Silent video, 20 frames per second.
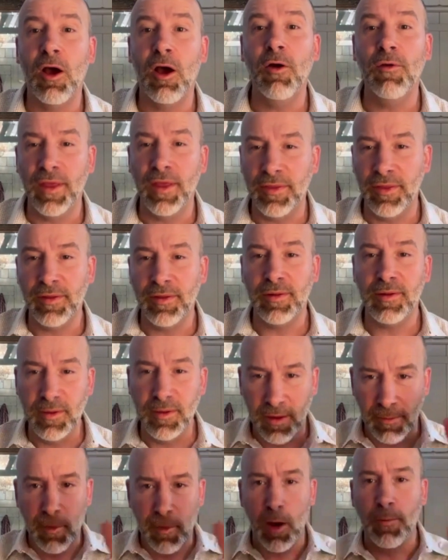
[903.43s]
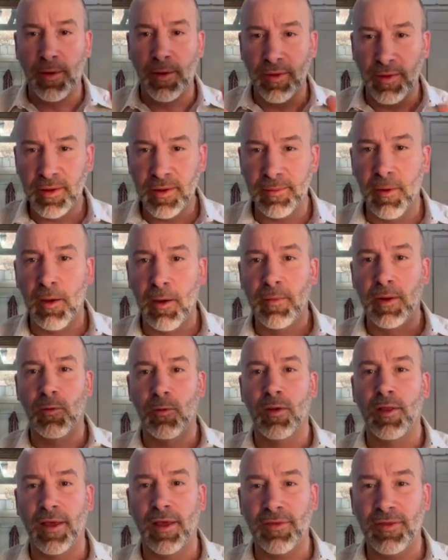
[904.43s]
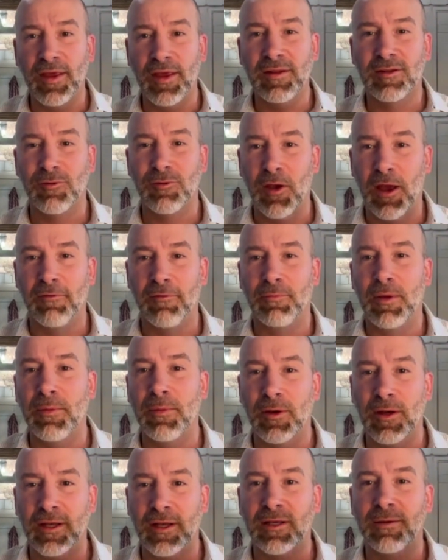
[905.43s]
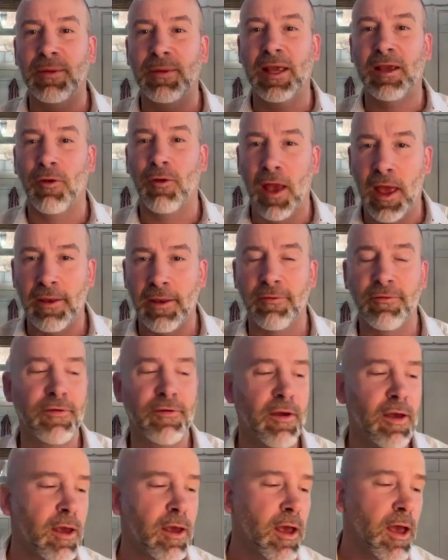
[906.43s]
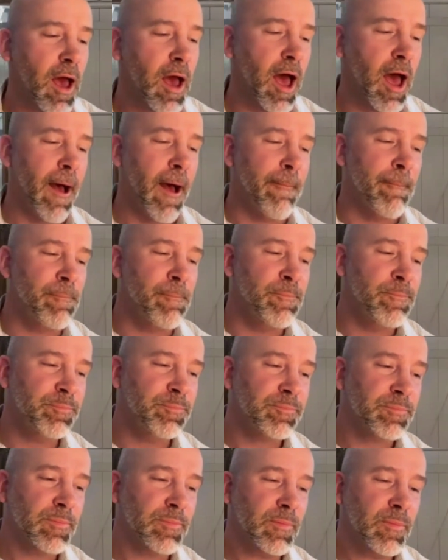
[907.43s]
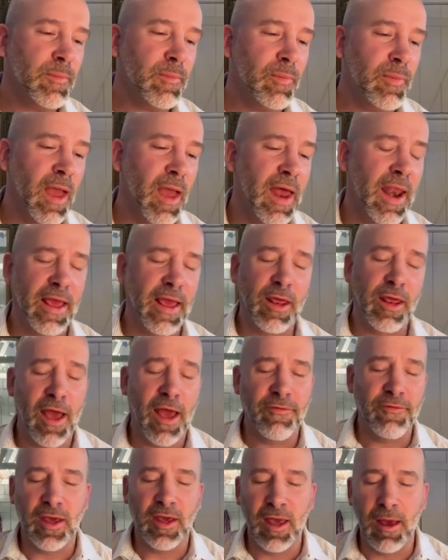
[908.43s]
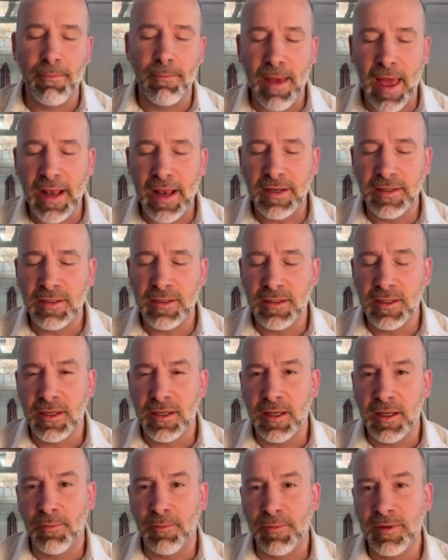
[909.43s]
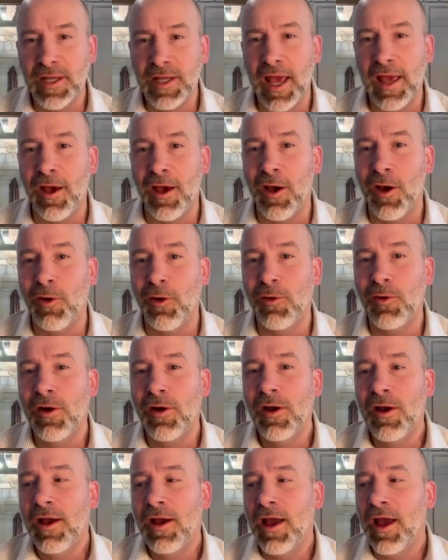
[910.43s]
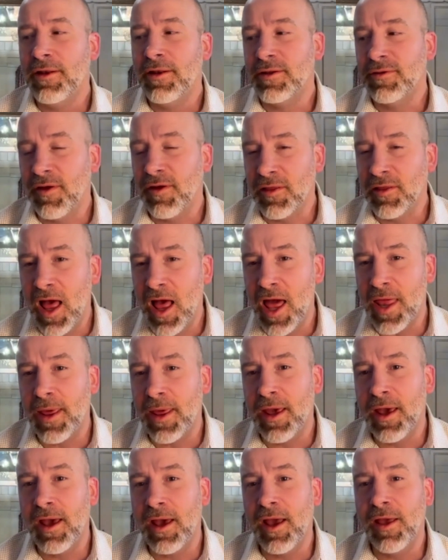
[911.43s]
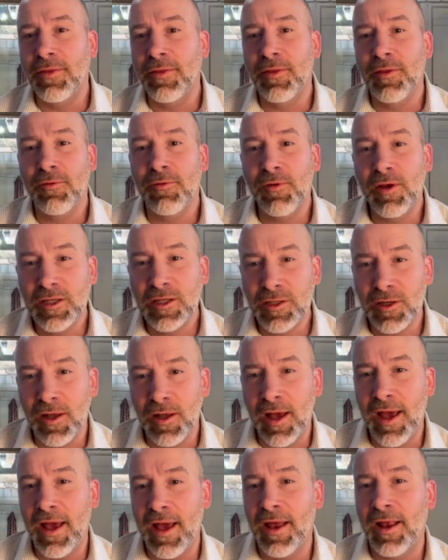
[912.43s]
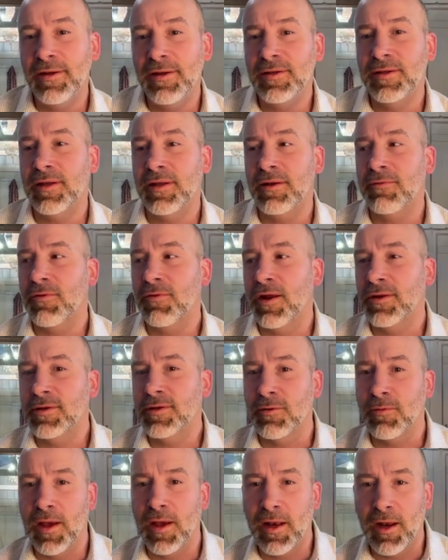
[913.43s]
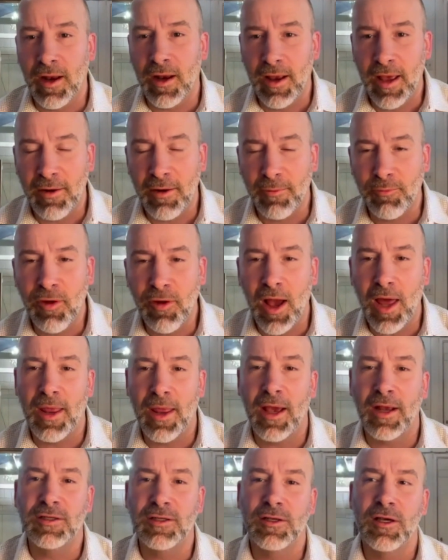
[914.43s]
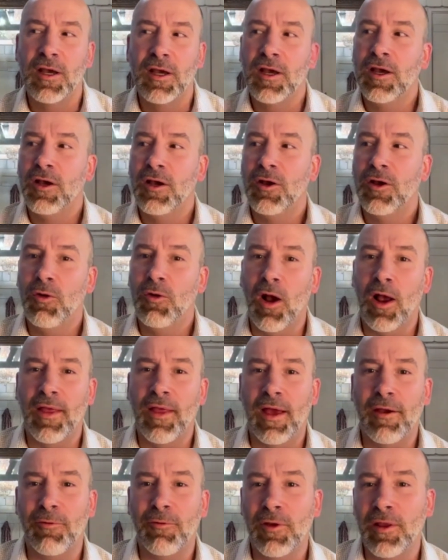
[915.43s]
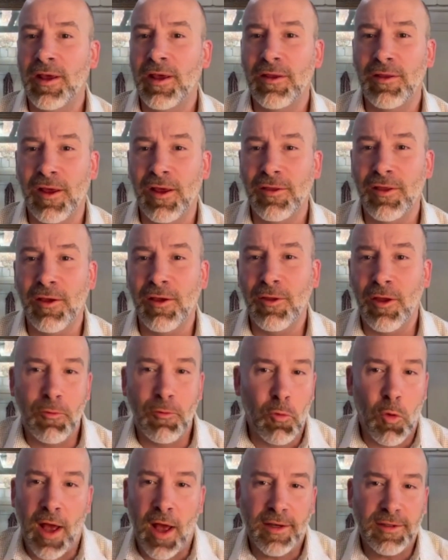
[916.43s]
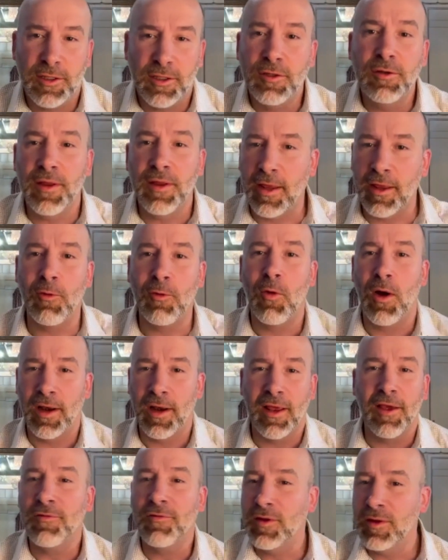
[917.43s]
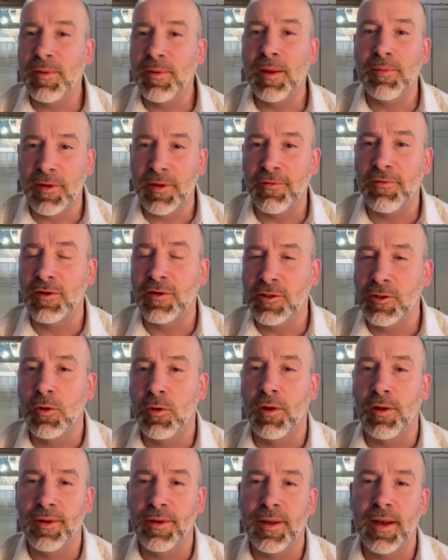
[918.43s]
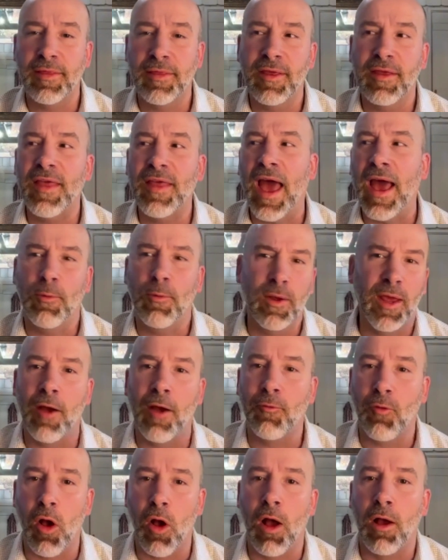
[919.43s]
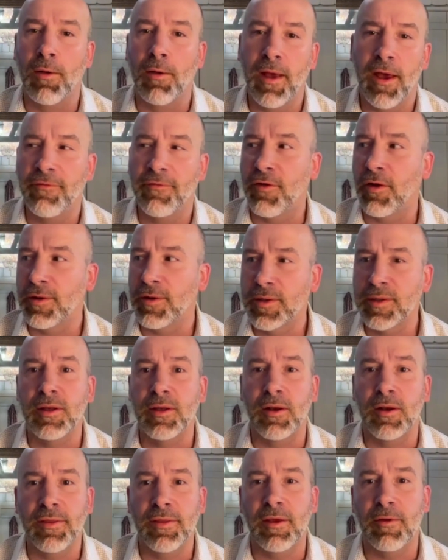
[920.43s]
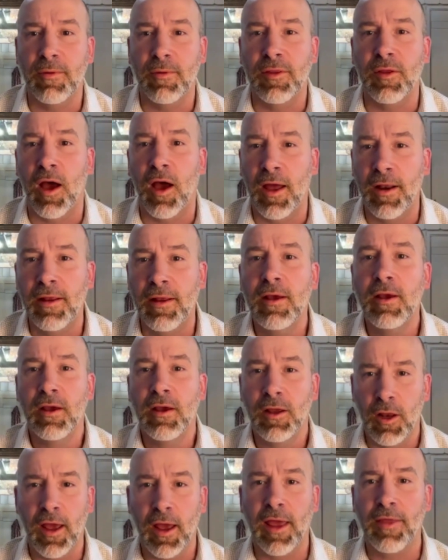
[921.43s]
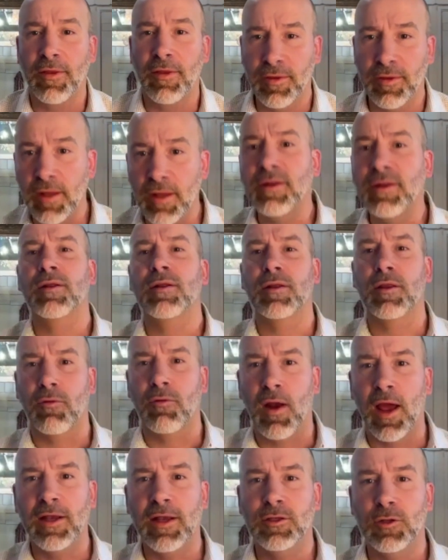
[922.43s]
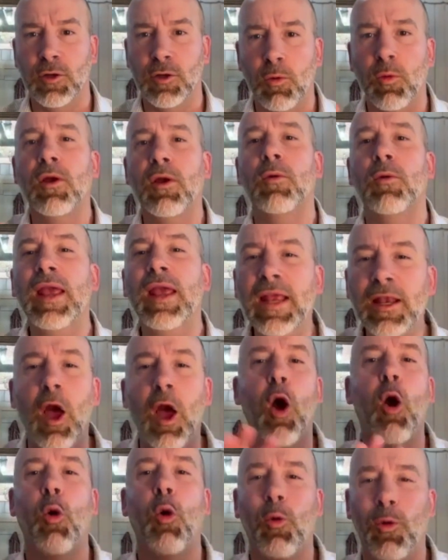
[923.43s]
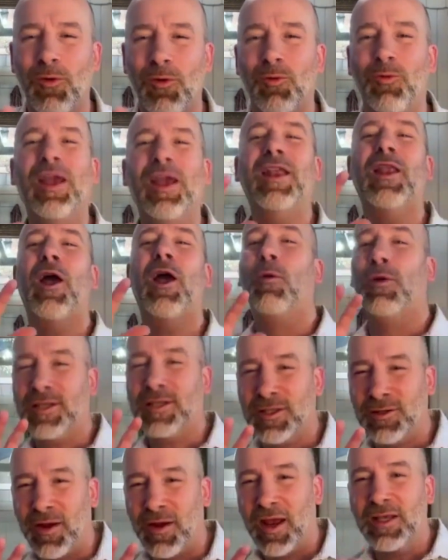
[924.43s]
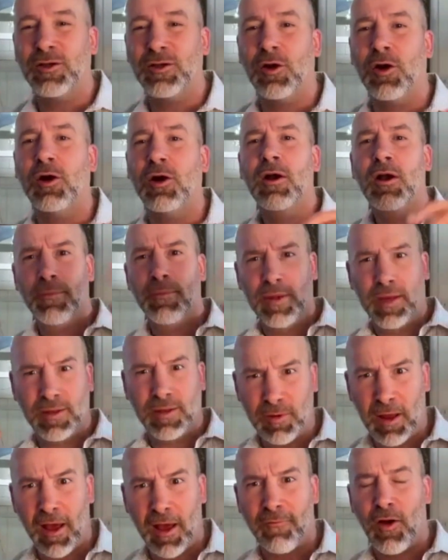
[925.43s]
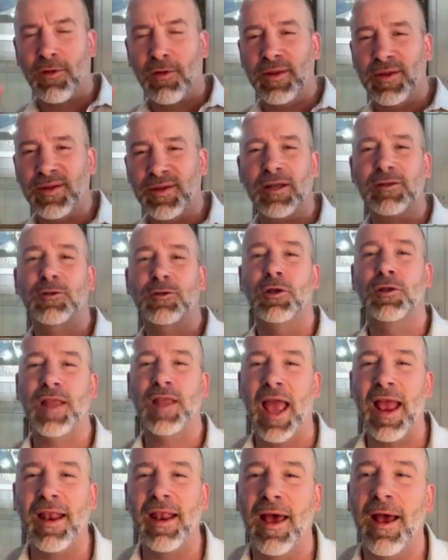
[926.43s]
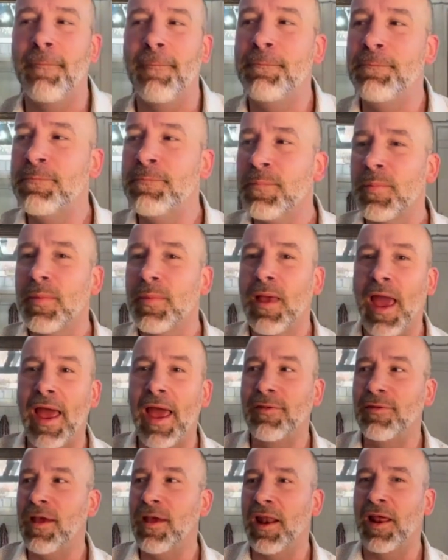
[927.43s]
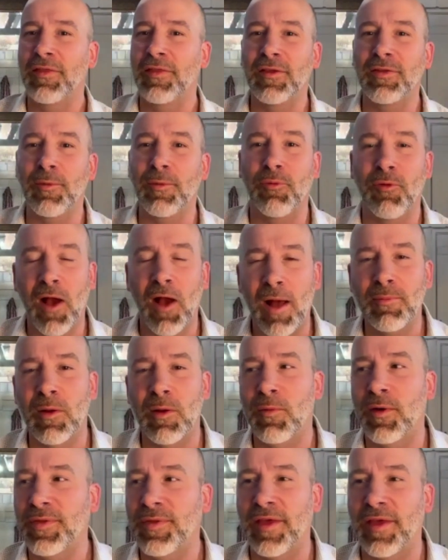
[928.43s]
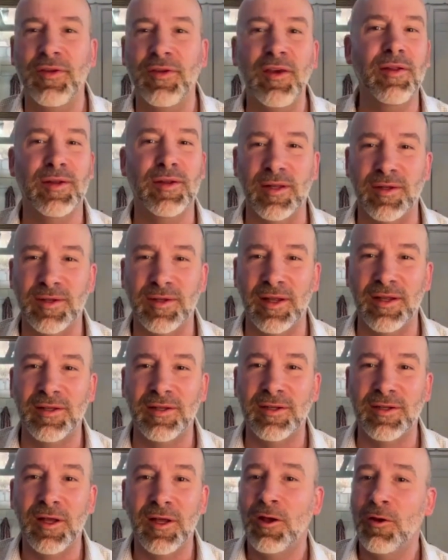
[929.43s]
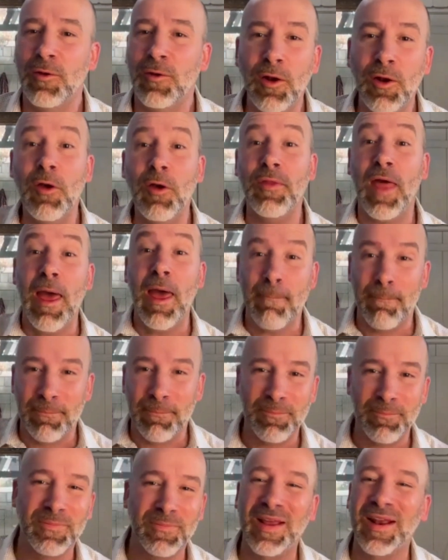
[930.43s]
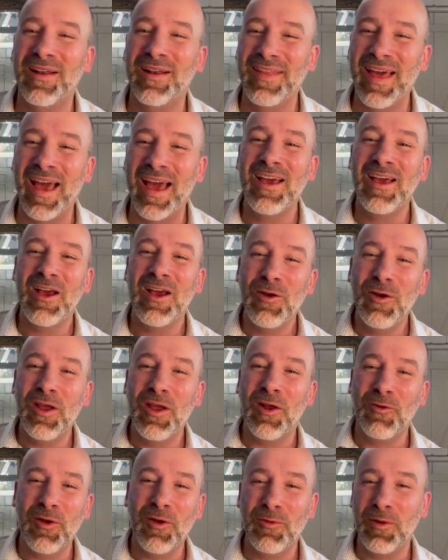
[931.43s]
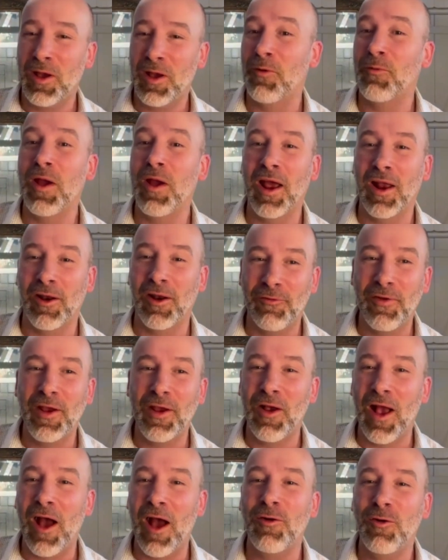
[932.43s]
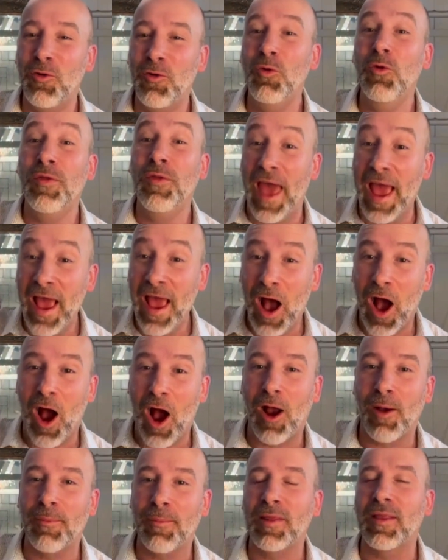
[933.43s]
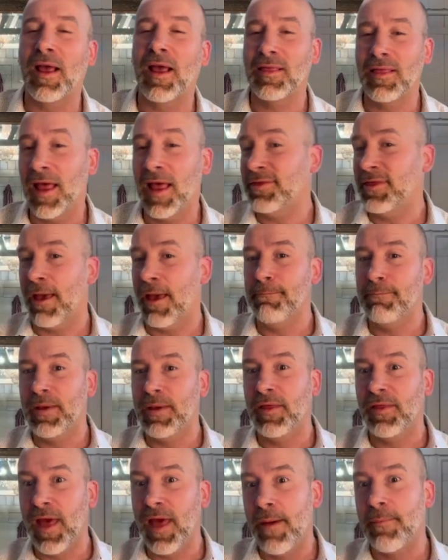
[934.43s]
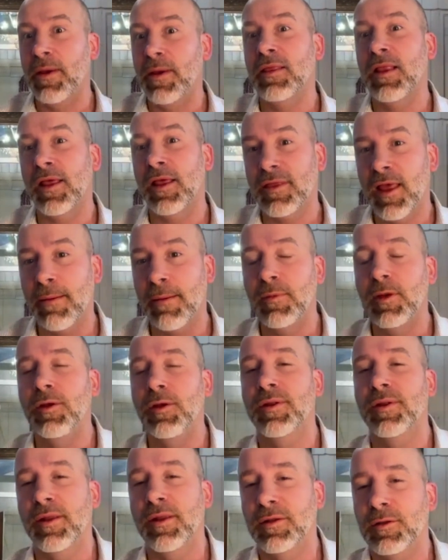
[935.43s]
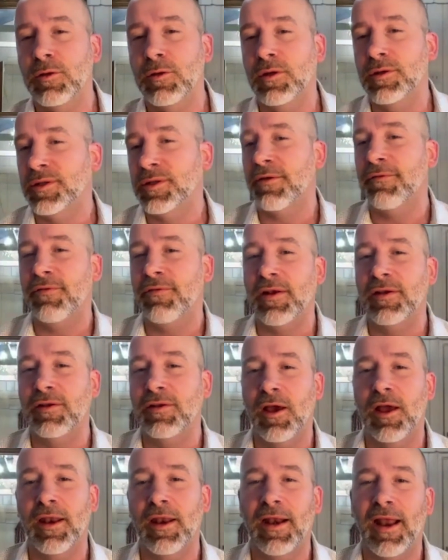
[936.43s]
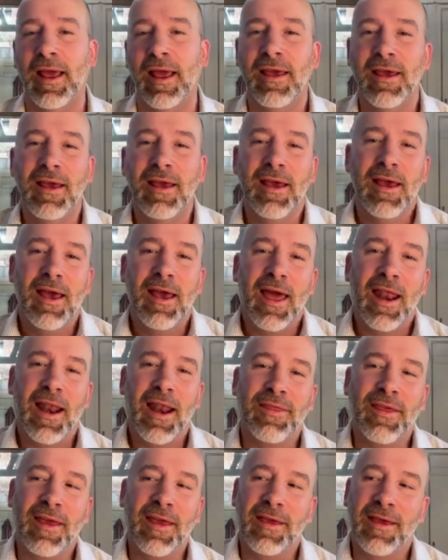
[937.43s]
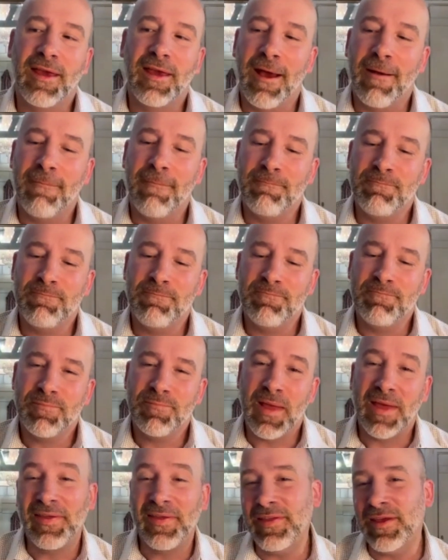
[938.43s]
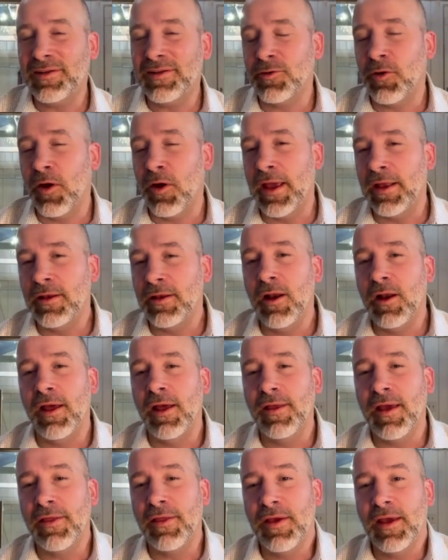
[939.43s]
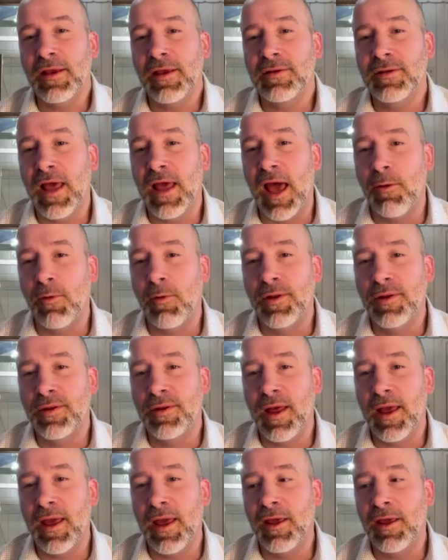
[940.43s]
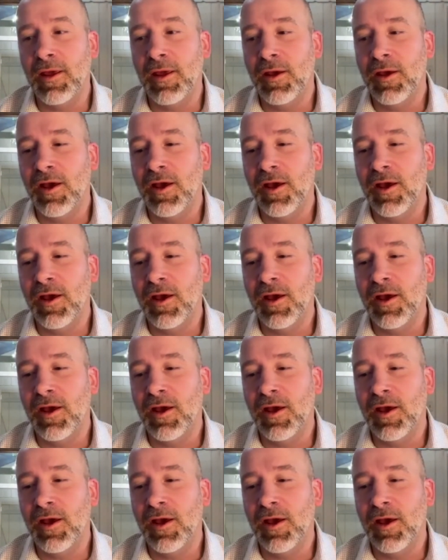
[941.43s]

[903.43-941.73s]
oh, this is the moment. This is the moment where like these creative people get to be creative. Um, and I have to commend, Matteo and Svetlana and the regional heads and Russell Wade, our head of product, who are like really like they want to do that. They want to give these people different tools. And I think that we got wrong at first. I think we thought, hey, this is the right tool. We know we know which is the right tool because we have all this central data. And I think the problem with that thesis is we don't know them. That we're going to figure out who they are, but like let them be them and let them use these tools that fit good. And I think that's great. I think that was a